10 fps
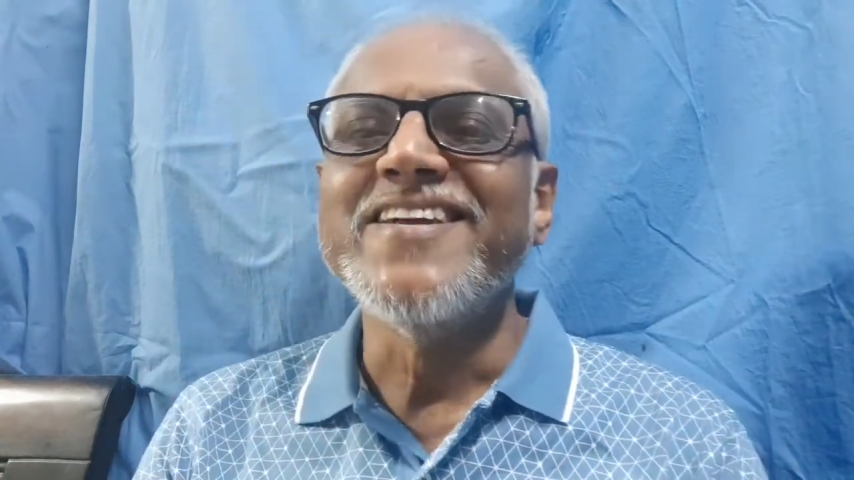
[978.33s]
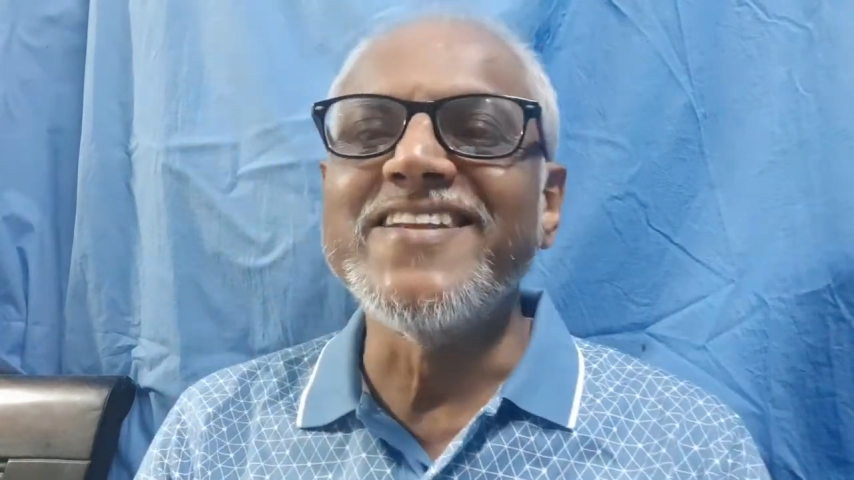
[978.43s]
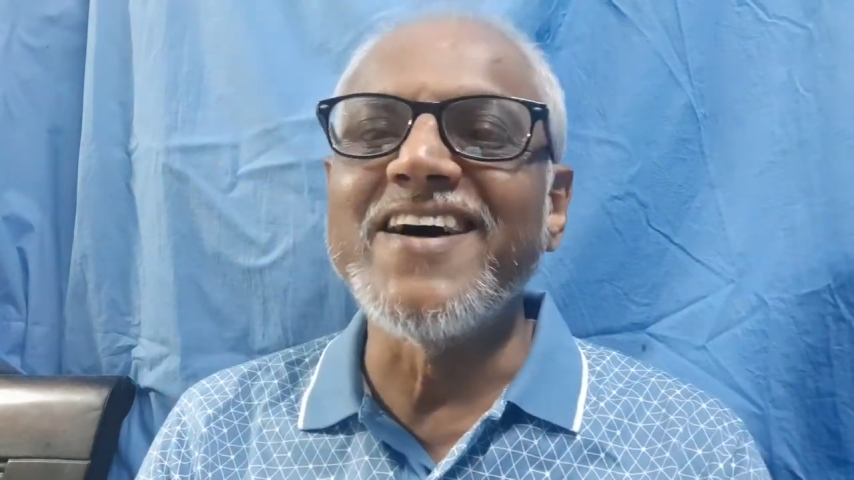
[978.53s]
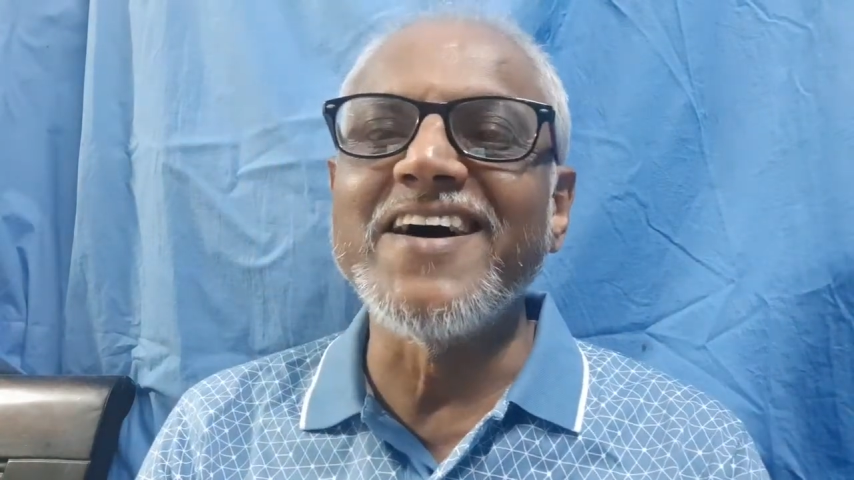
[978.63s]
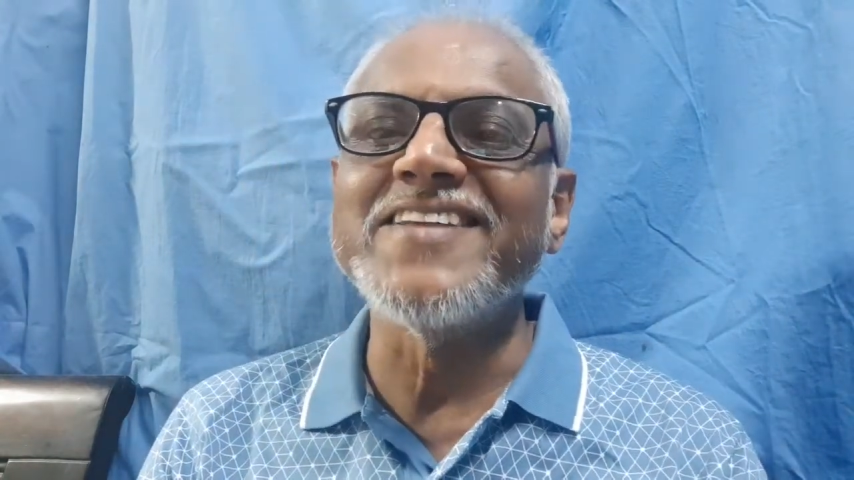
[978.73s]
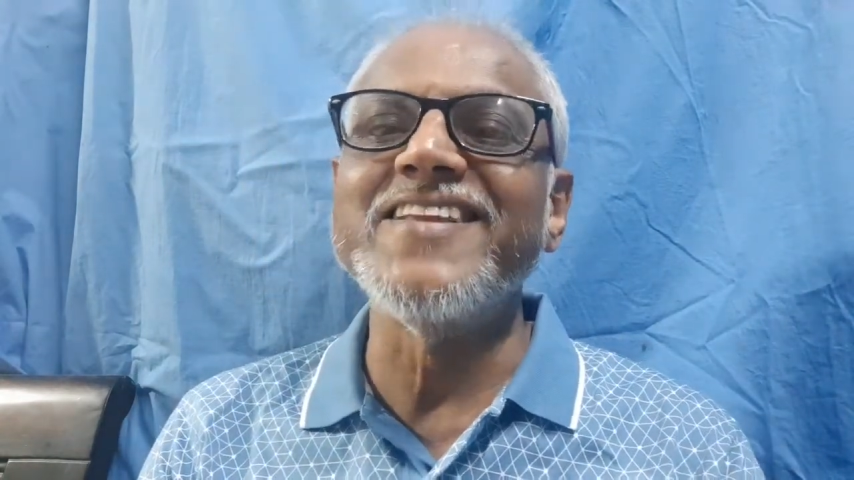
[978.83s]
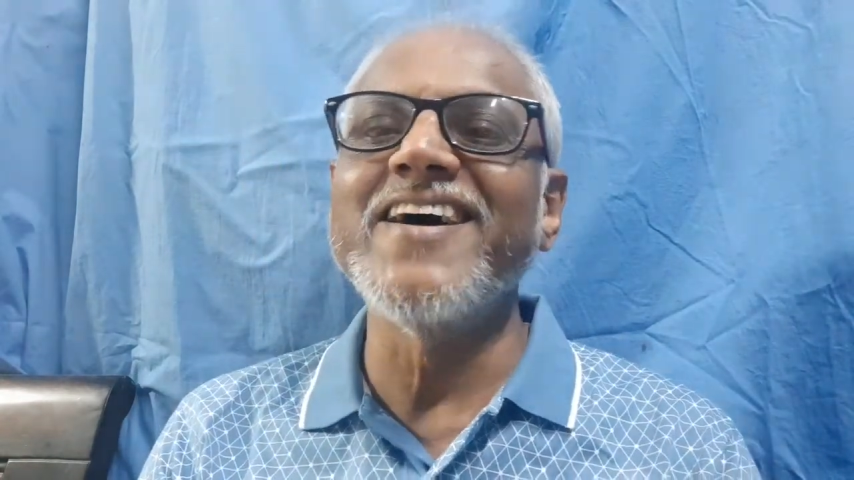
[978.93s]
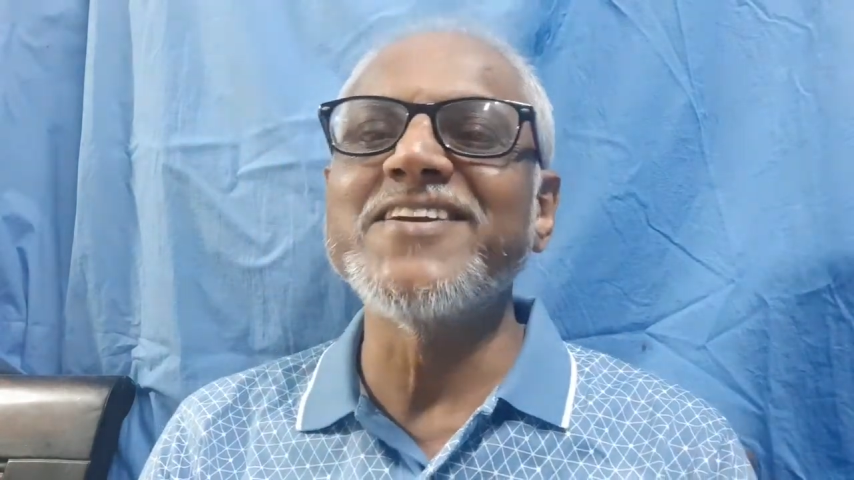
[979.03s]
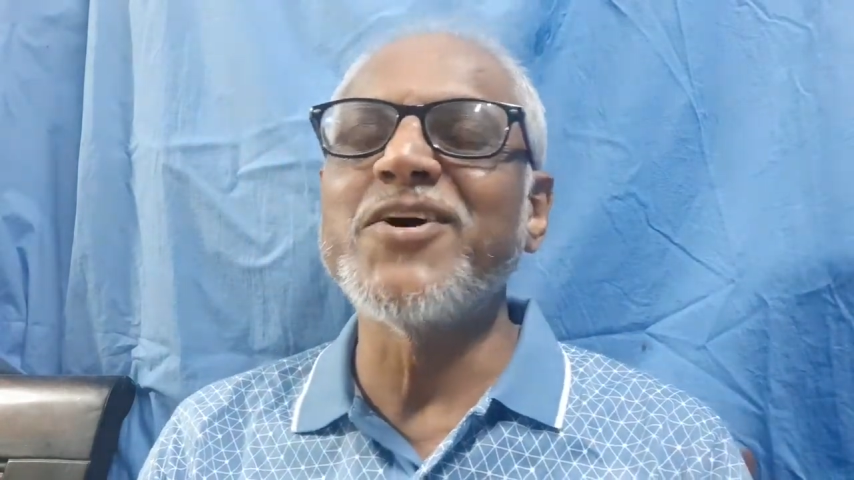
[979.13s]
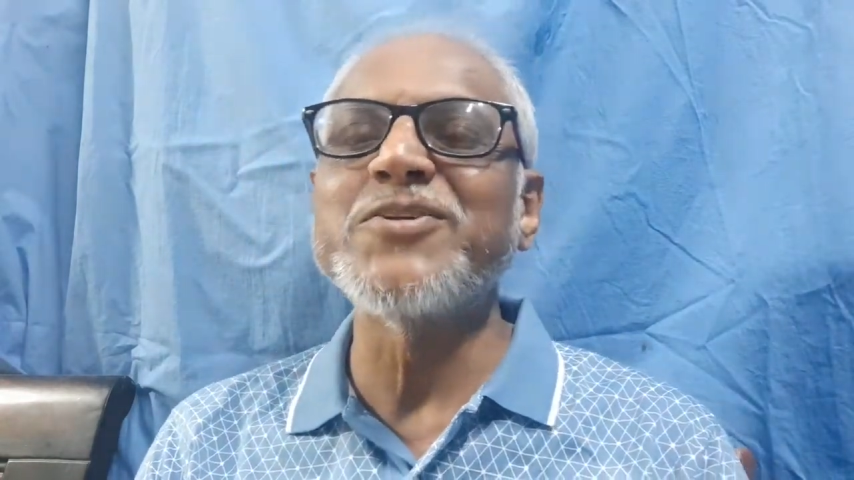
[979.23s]

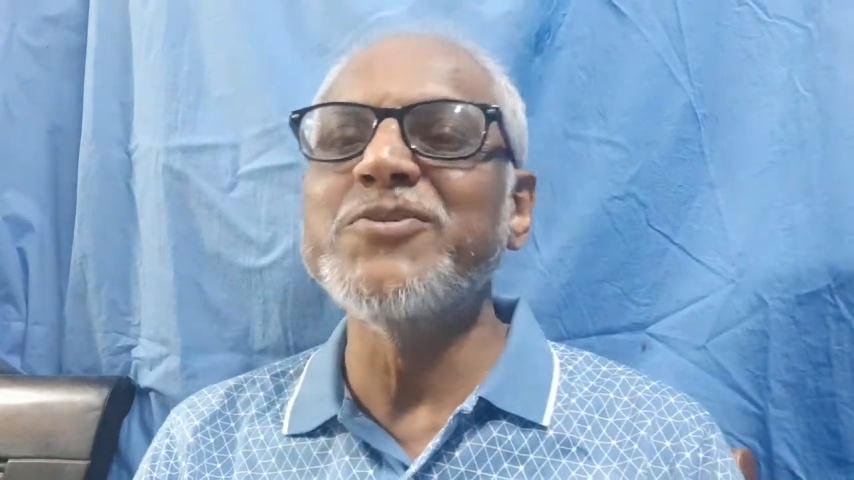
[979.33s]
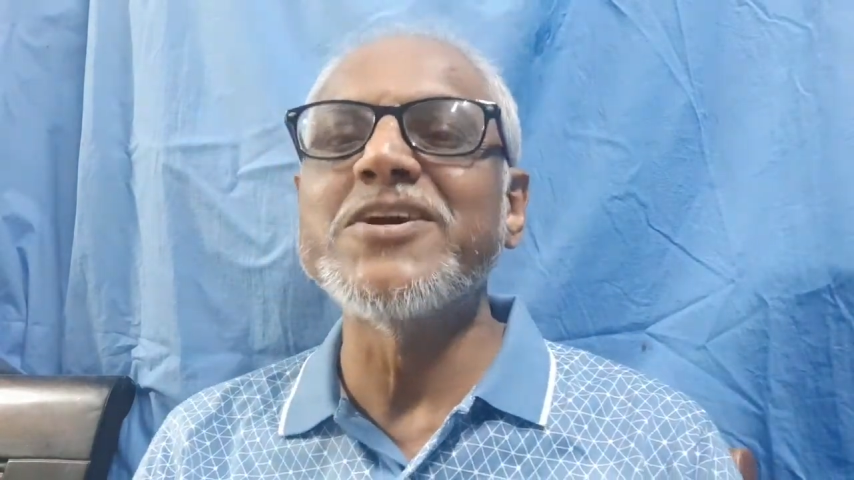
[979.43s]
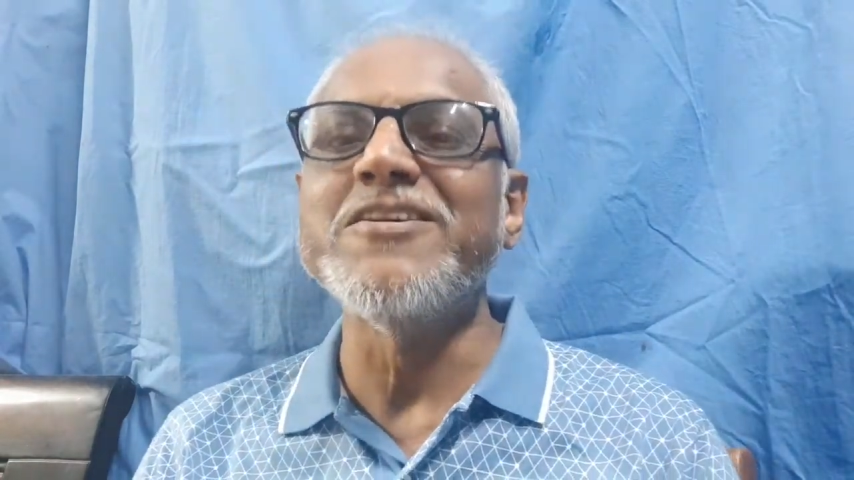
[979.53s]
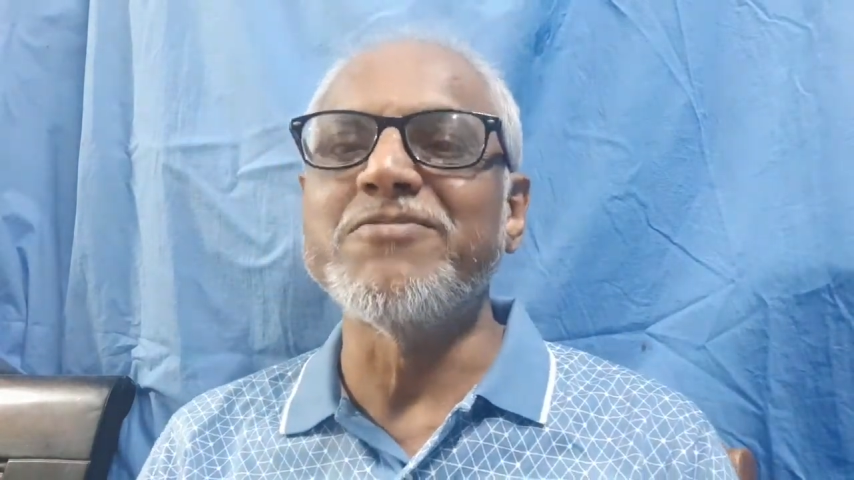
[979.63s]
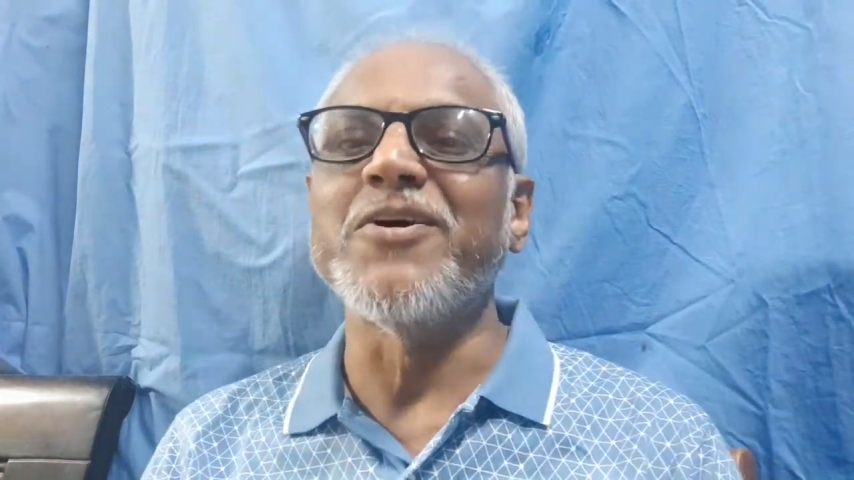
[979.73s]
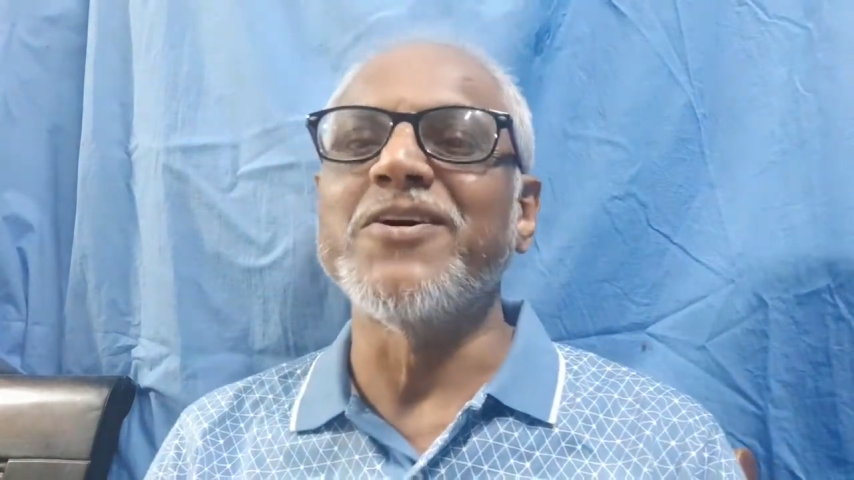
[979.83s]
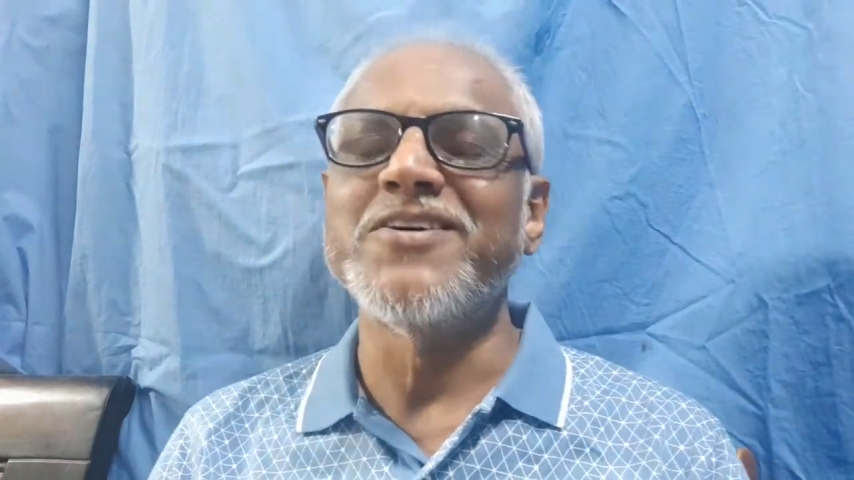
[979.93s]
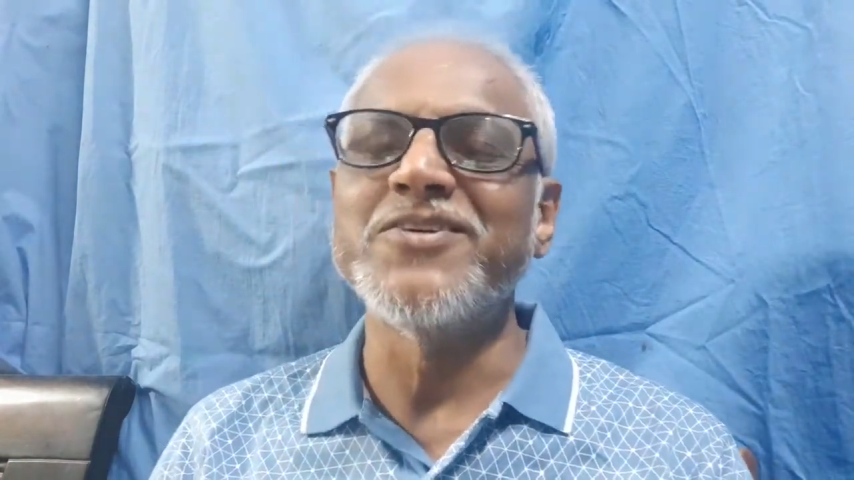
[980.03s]
they are not looking for.